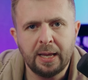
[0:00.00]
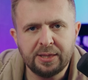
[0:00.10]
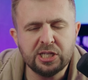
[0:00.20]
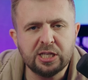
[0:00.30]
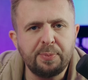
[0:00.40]

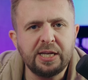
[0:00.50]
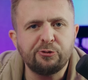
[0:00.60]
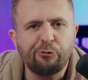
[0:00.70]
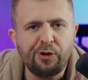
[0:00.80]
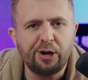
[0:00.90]
This is the
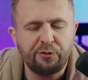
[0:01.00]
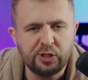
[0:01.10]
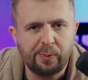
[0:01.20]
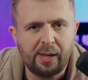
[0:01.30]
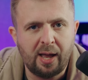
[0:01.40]
biggest fear of
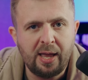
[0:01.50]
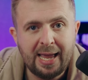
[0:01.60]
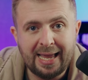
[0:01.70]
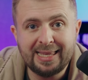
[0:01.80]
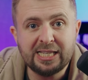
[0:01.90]
Hezbollah,
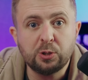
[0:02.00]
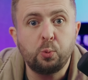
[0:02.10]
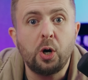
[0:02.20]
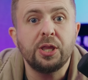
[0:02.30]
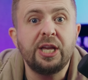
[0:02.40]
and this is
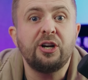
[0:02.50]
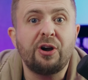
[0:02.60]
what they're